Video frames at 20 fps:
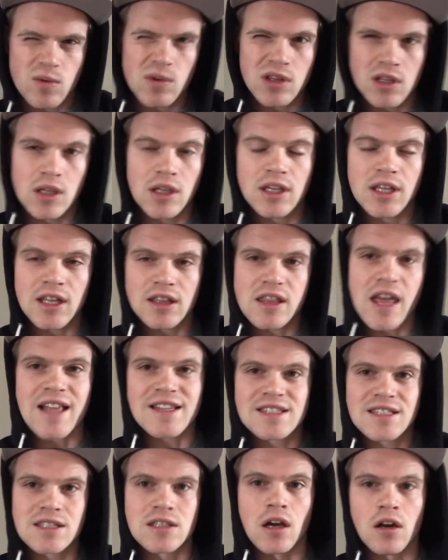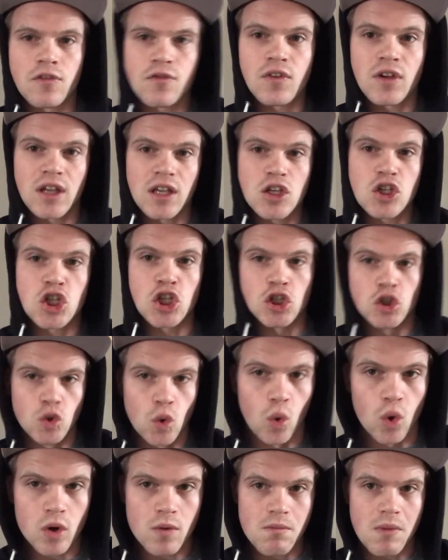really get that stuff into
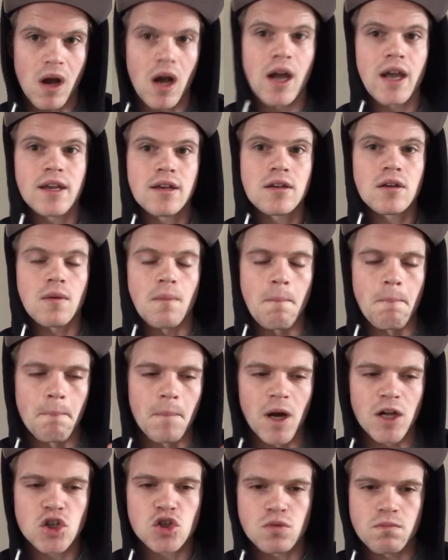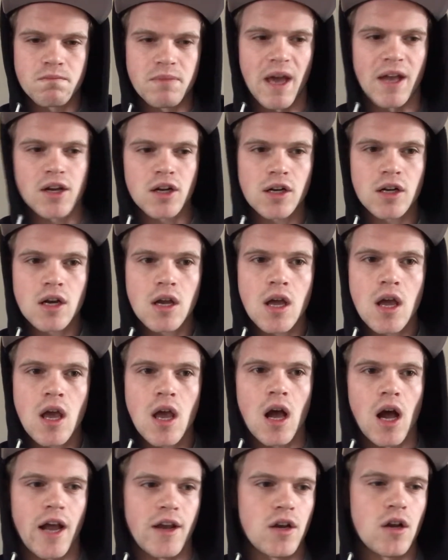your mind much better
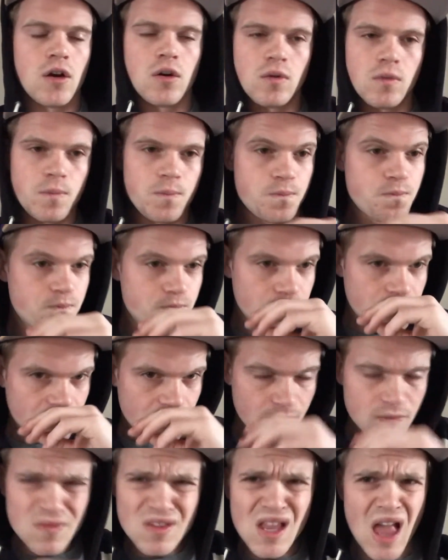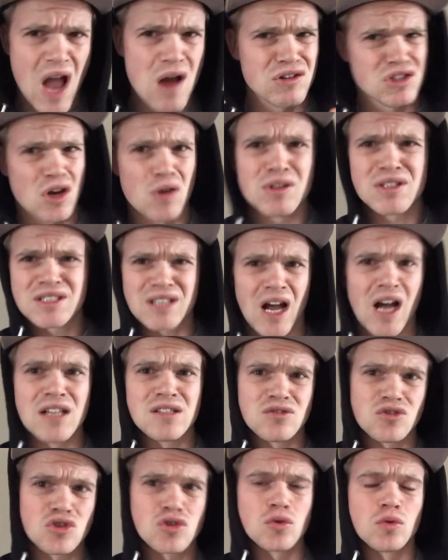i know i was always taught
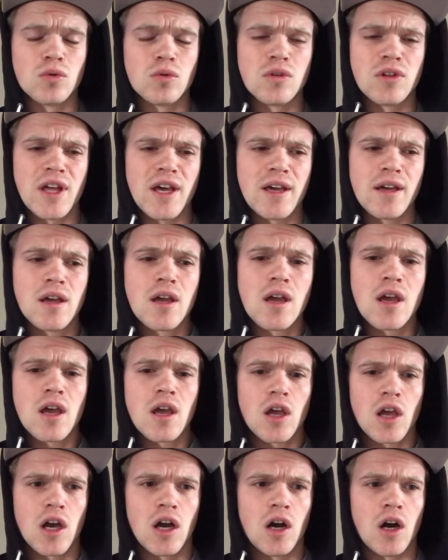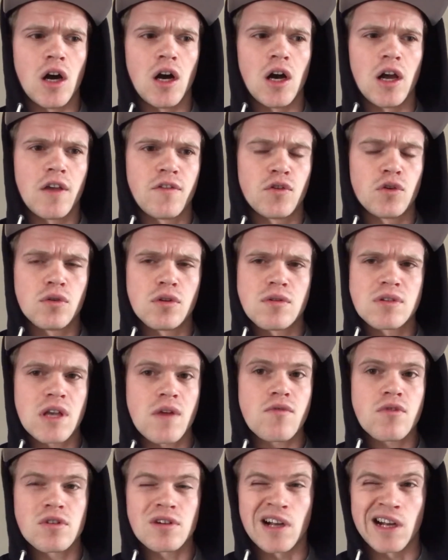in school that uh, if you there's
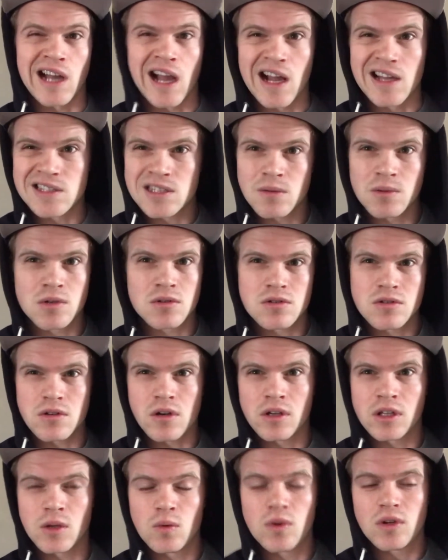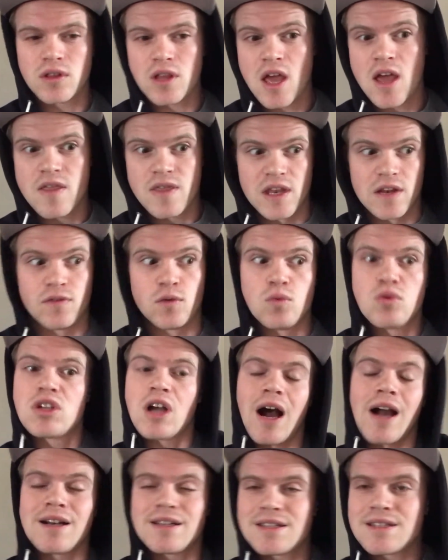ever a concept you are struggling with that if you
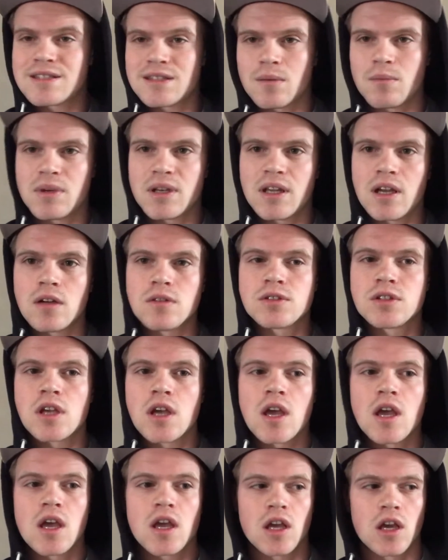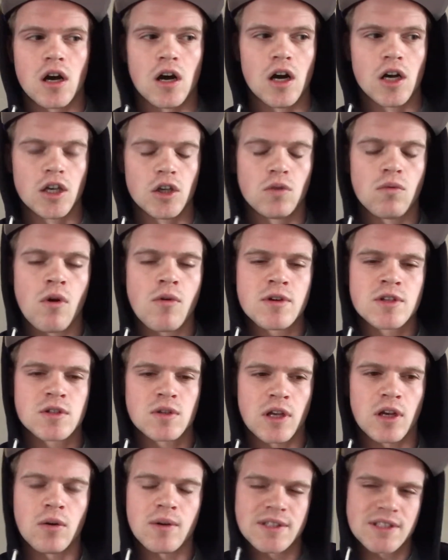taught it to somebody else uh, you always
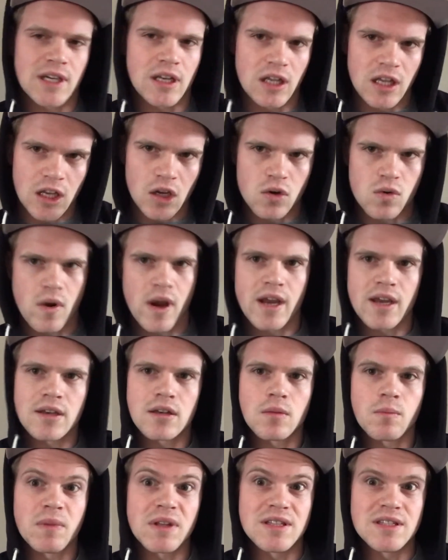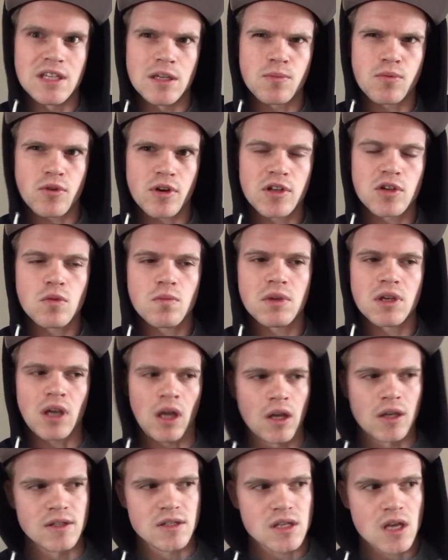it always kind of ingrained a bit deeper in you
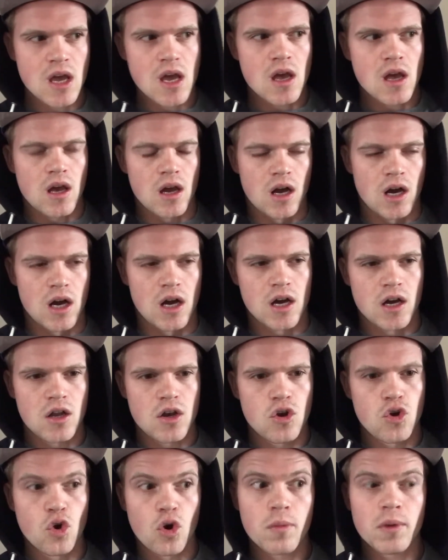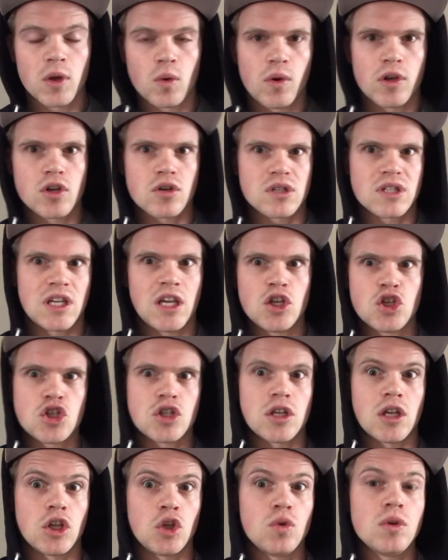because uh, normally when you're teaching
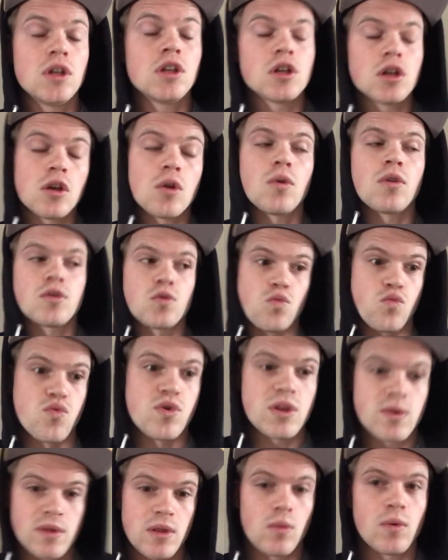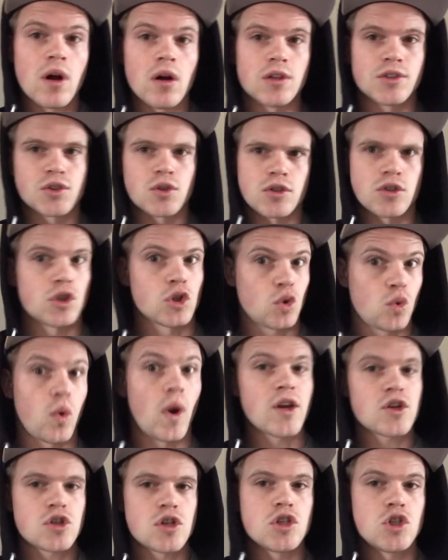it, you need to know it really, really well. So there's certain
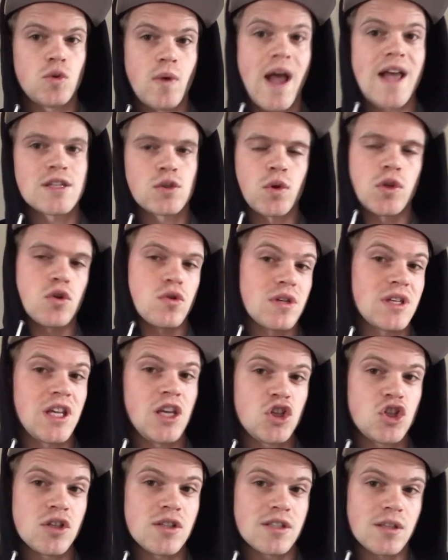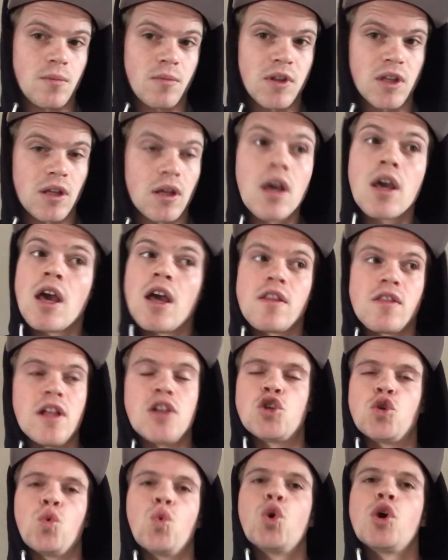questions you ask when you're teaching something
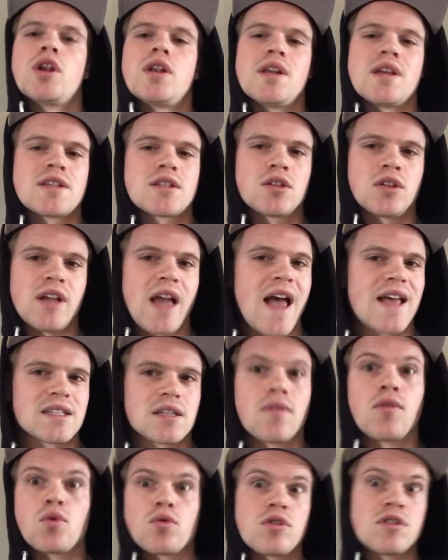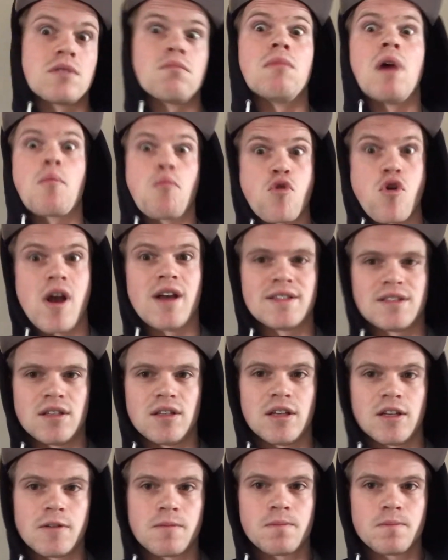that you wouldn't necessarily ask if you were just memorizing
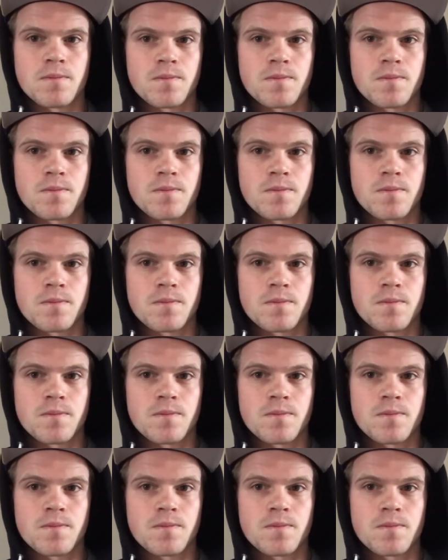it.